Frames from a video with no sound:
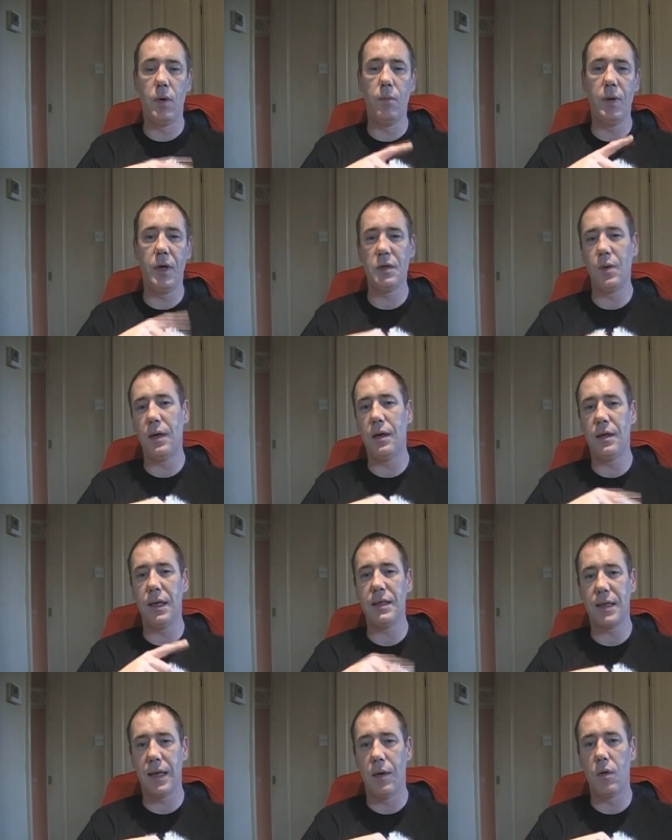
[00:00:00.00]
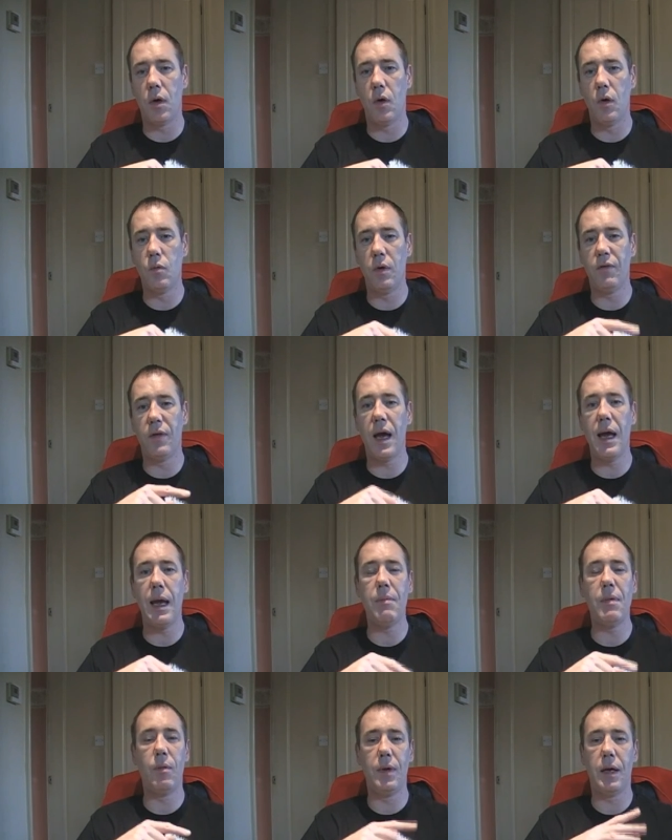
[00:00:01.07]
but because we had a discount code with
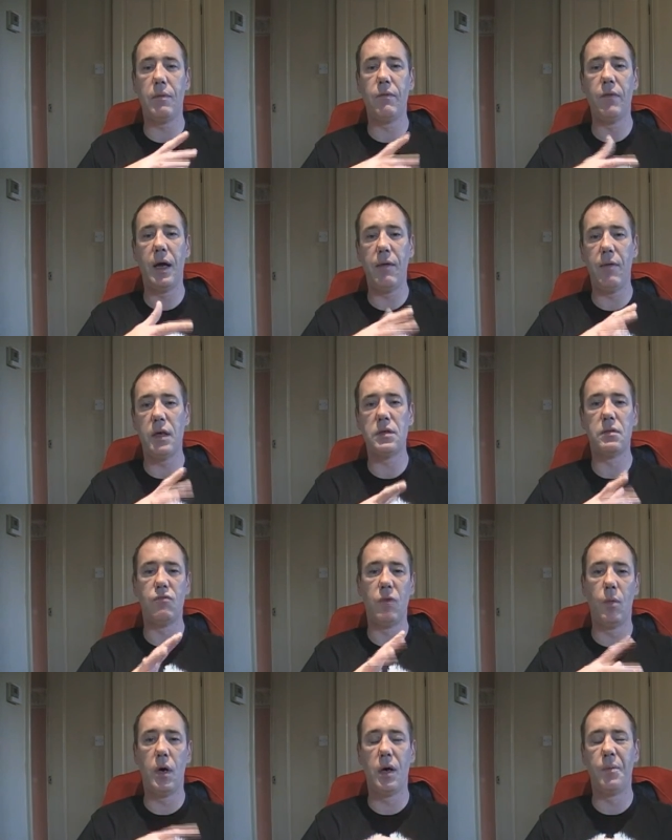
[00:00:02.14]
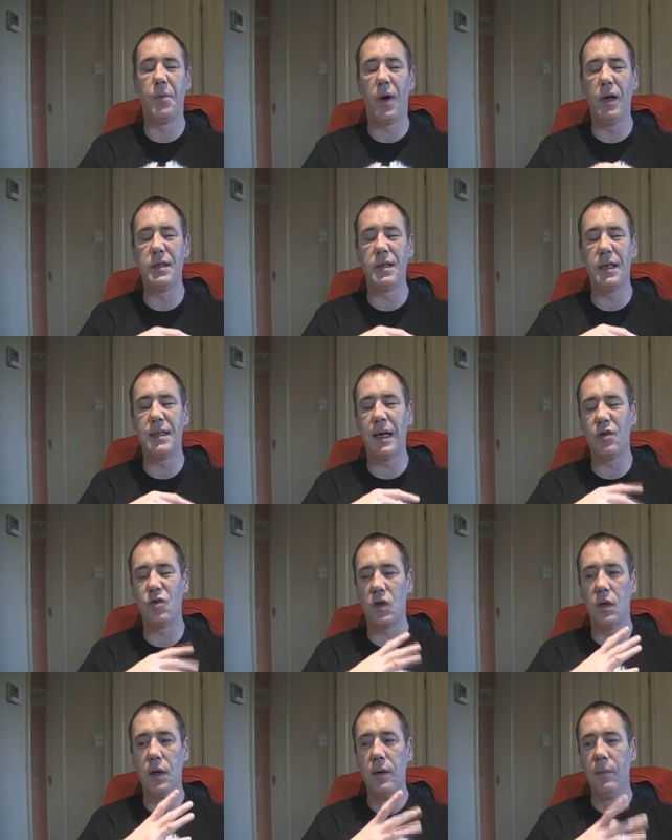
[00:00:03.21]
Game and we had various reward points, et
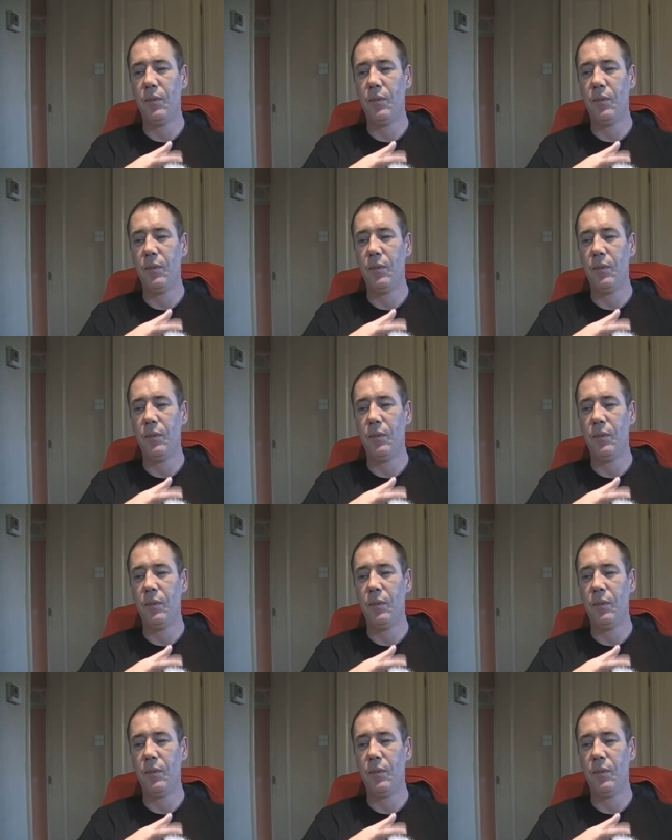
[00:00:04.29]
cetera,